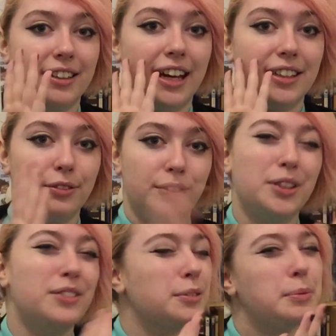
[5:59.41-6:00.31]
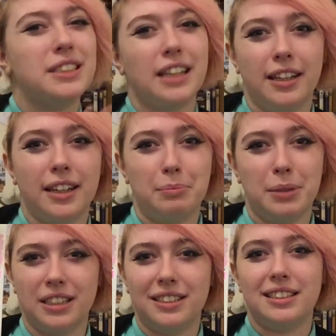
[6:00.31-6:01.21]
I don't feel comfortable selling it
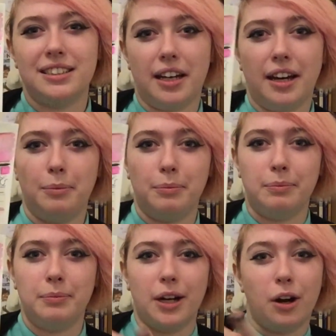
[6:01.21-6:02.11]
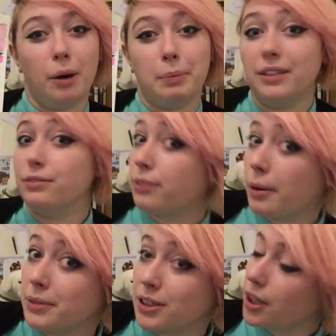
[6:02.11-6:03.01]
because it's a copy
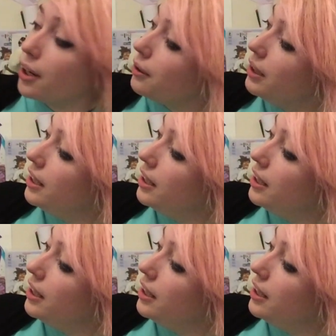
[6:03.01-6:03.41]
from the show,